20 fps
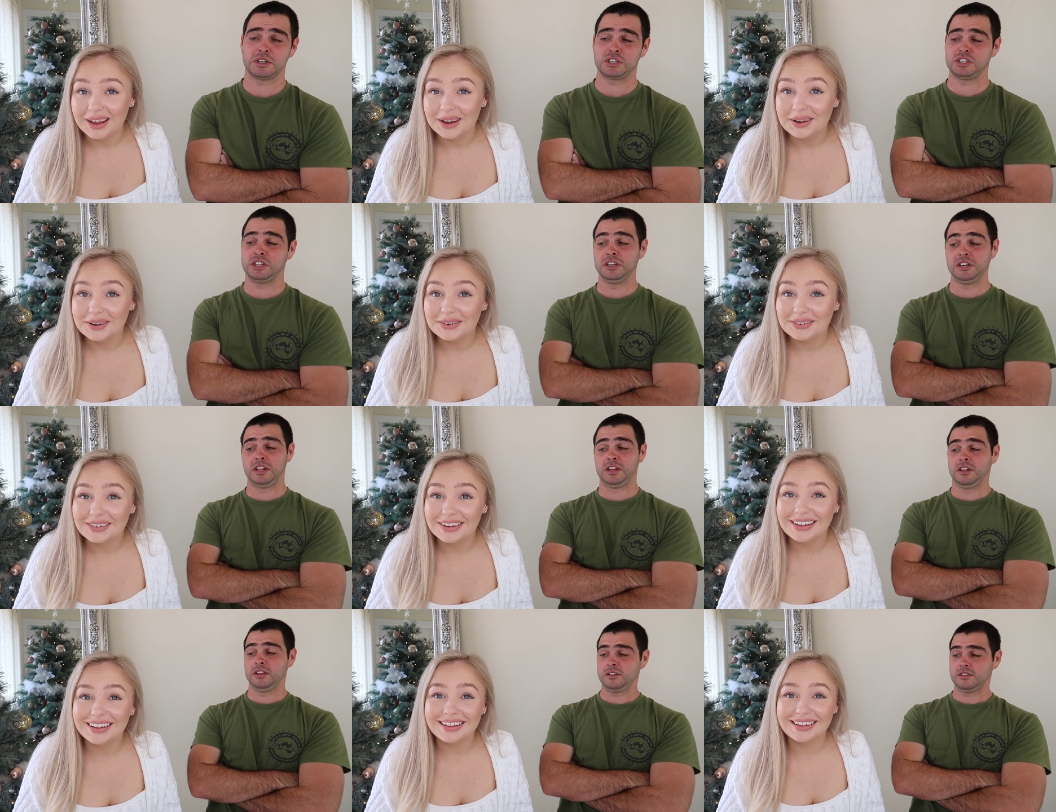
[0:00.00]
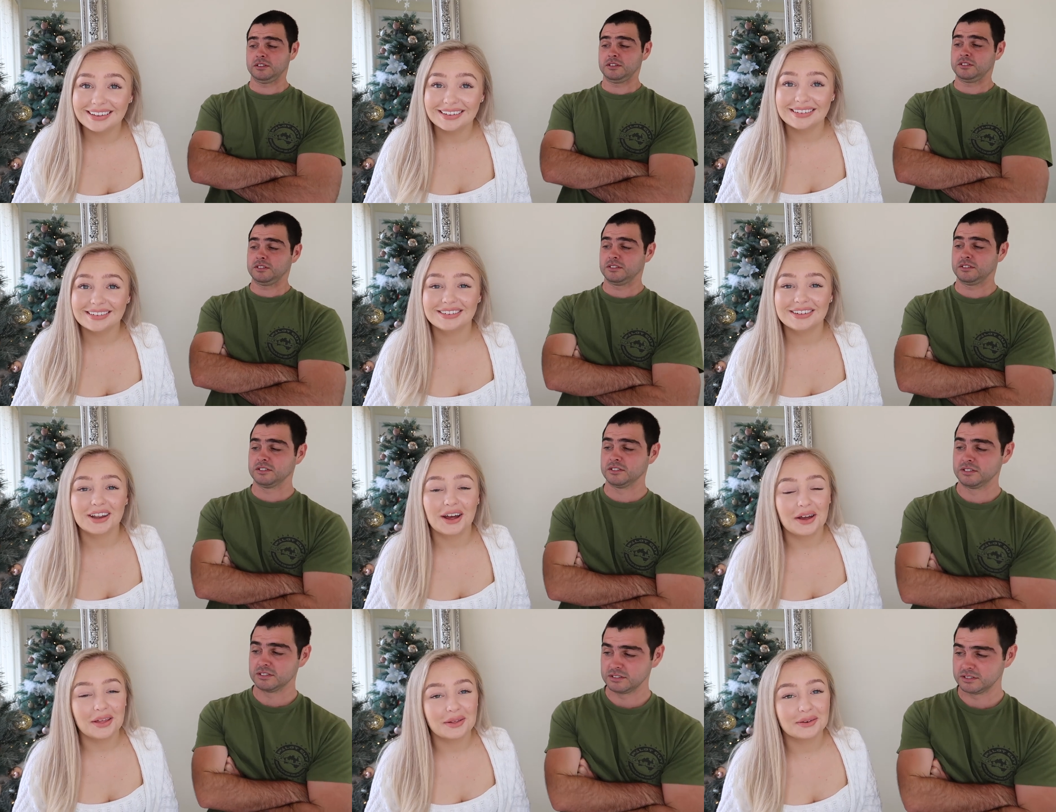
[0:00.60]
Speaker 1: much in there.
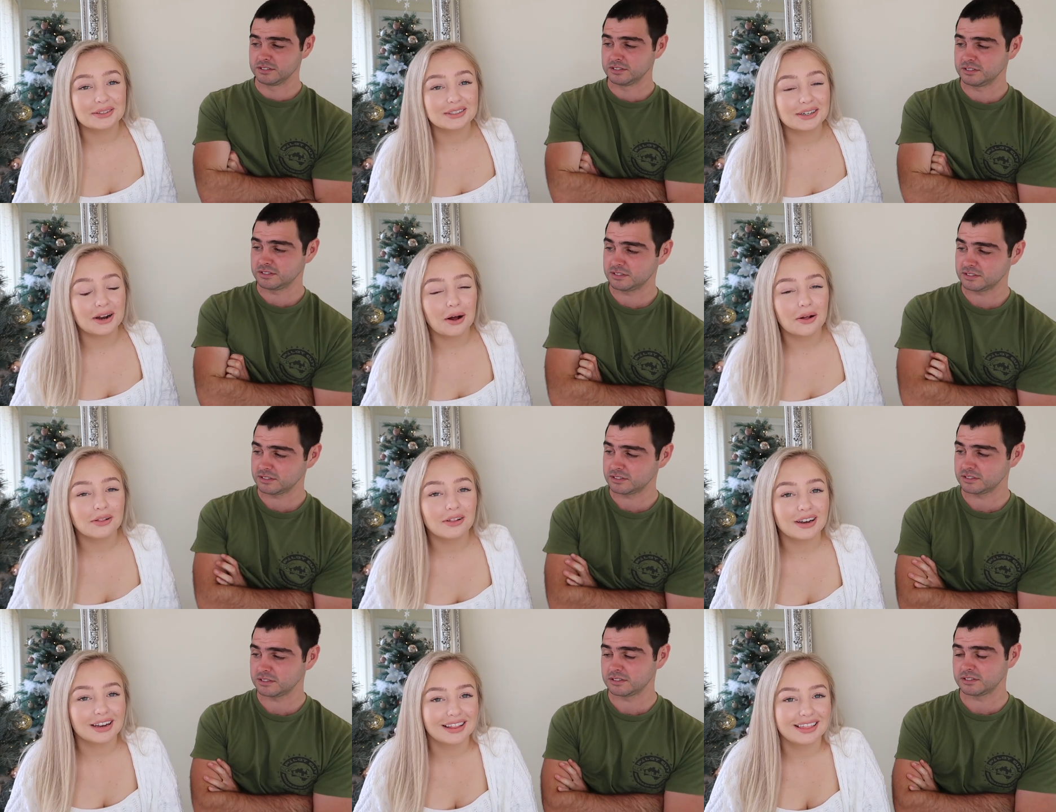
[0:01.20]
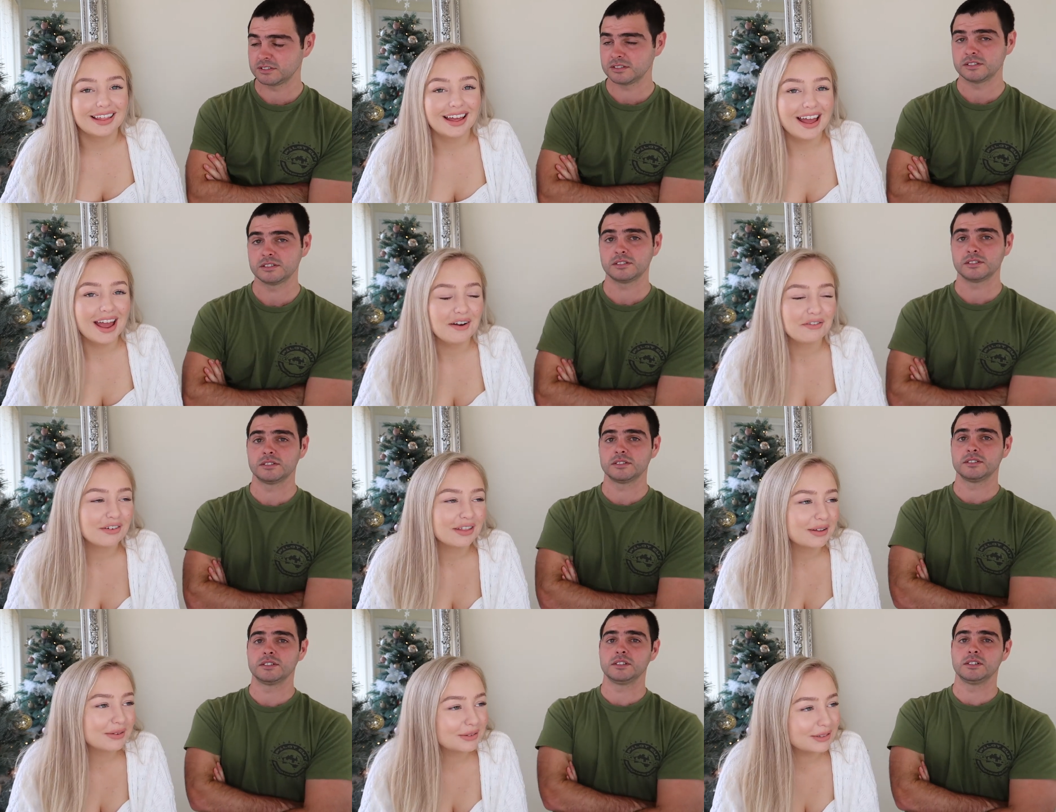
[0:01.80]
No, there wasn't a whole lot in there.
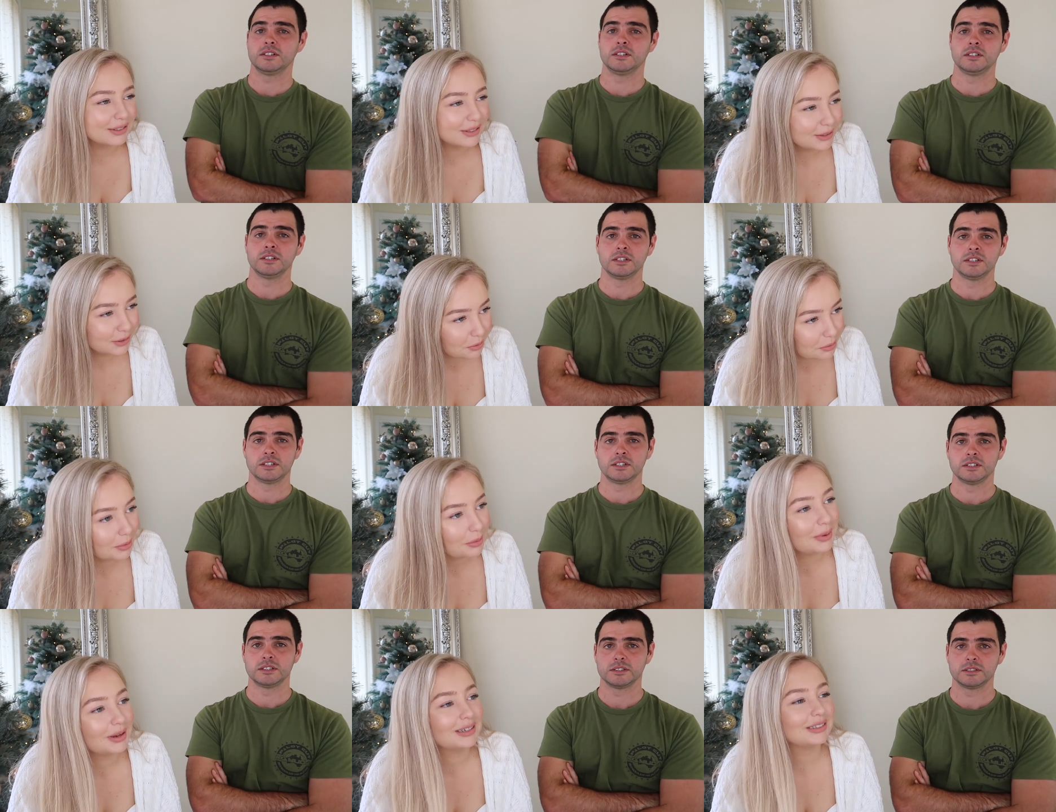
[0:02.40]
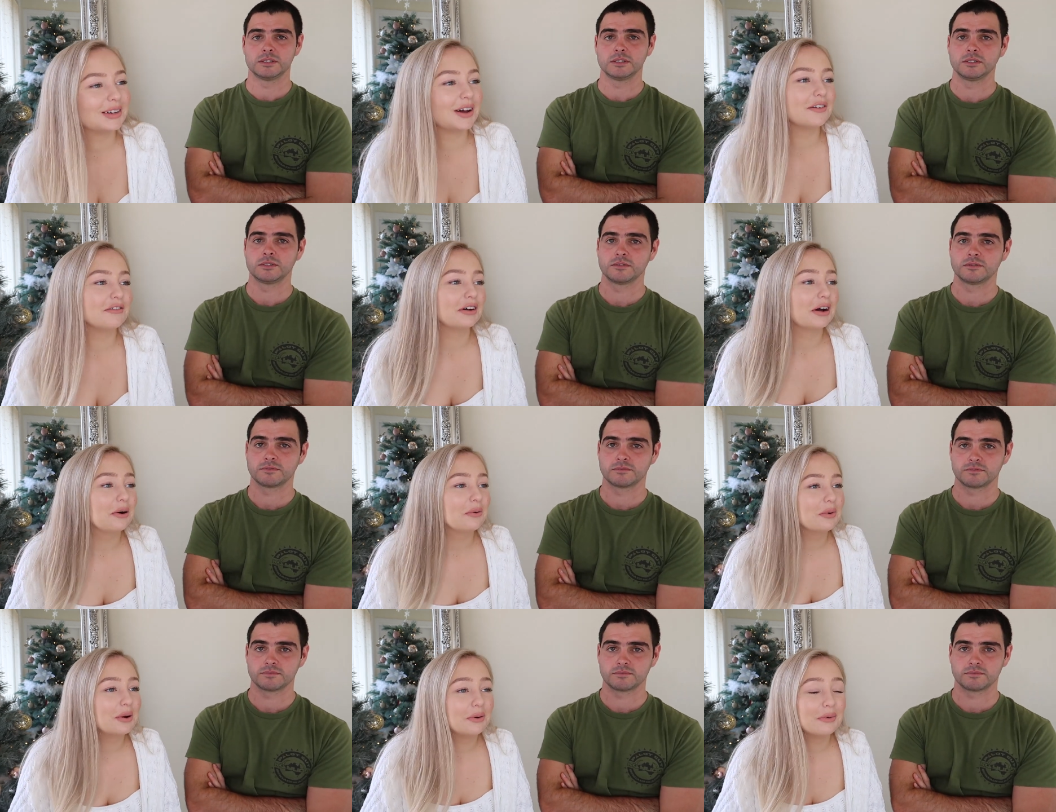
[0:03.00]
Everything was super picked
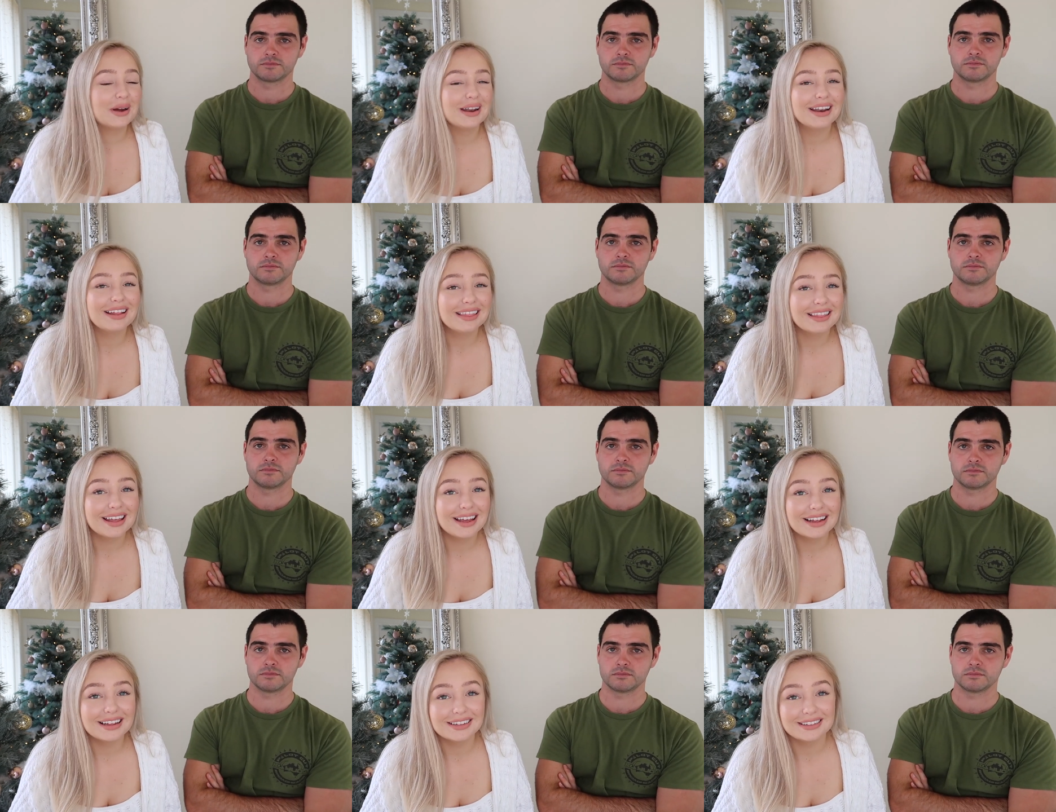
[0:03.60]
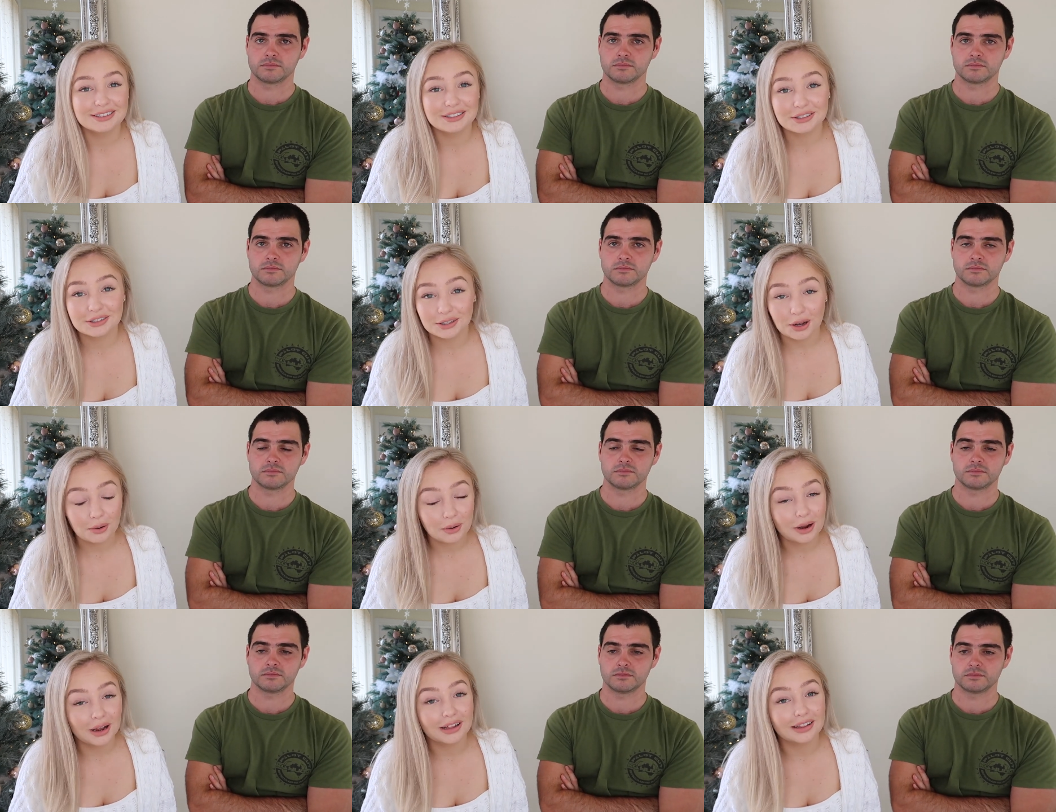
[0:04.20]
over. We went in there
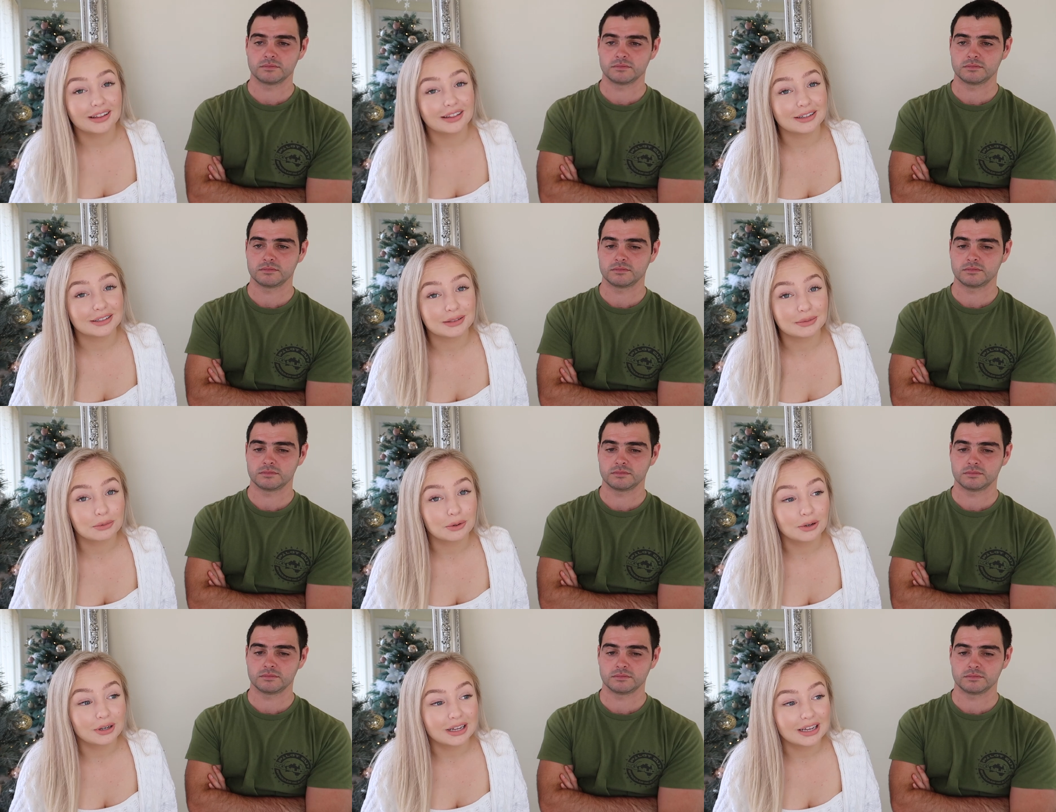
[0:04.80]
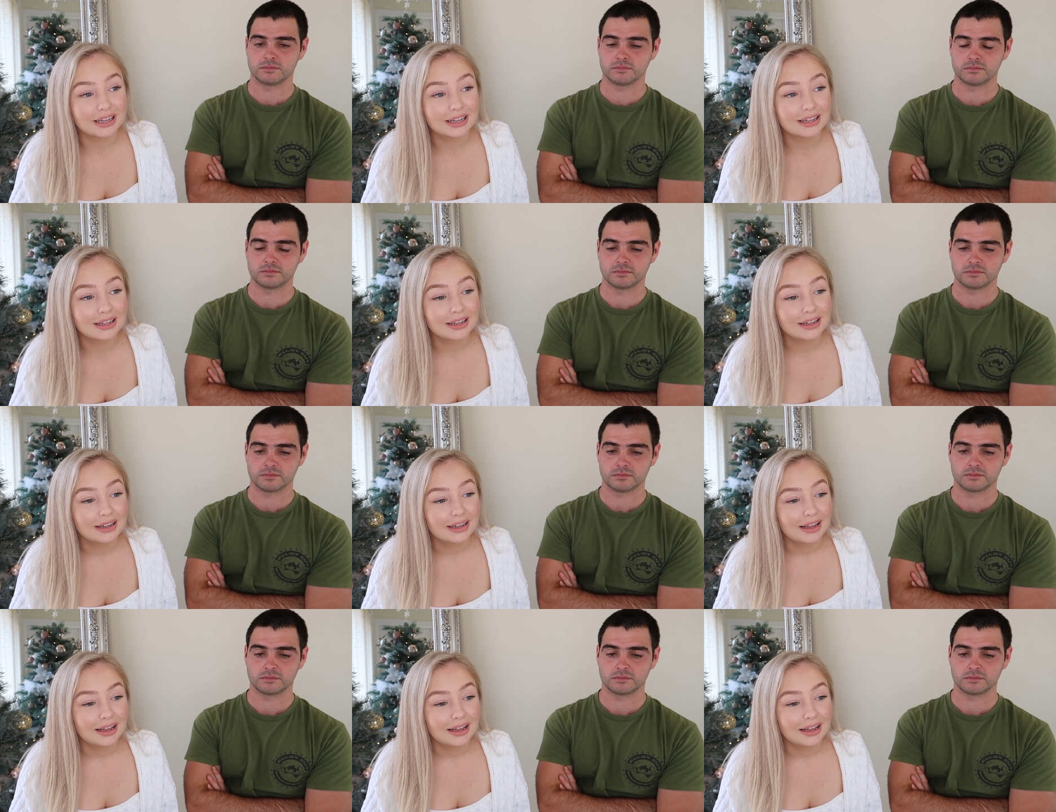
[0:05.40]
so early this morning.